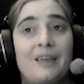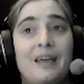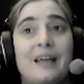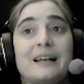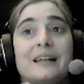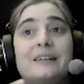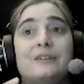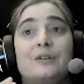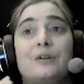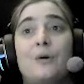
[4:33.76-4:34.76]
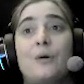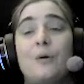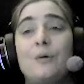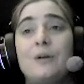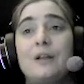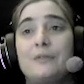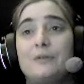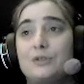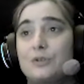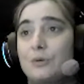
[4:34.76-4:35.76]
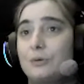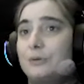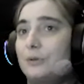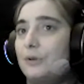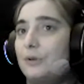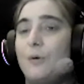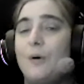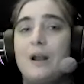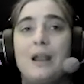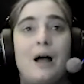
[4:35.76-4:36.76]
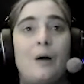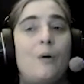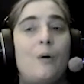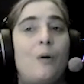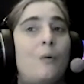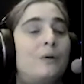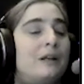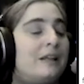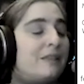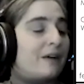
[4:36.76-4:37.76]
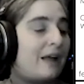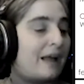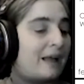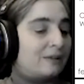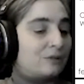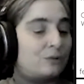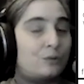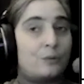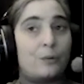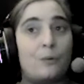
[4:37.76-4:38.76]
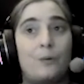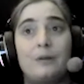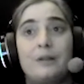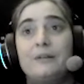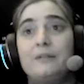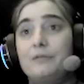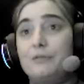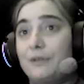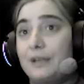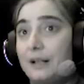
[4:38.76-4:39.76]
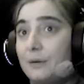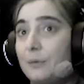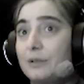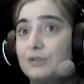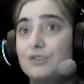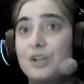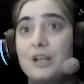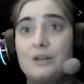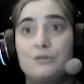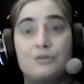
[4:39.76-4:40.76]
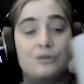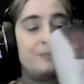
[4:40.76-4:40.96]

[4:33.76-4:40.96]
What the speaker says: And let it go, let the shoulder go, allow only the head to roll and feel what changed.